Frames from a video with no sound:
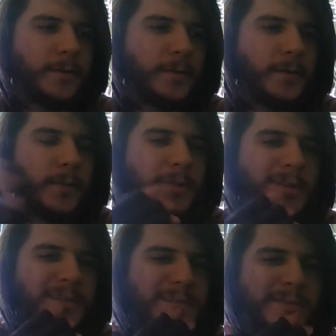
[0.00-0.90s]
I
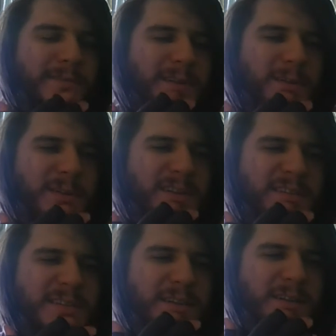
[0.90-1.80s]
believe it
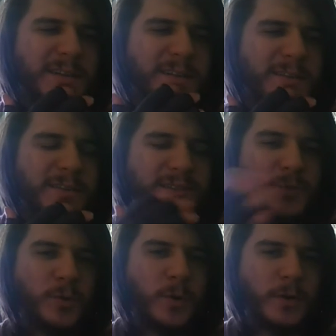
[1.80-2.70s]
was
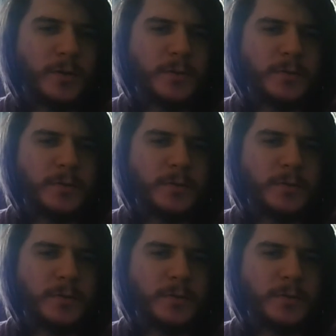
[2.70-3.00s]
Zoroark.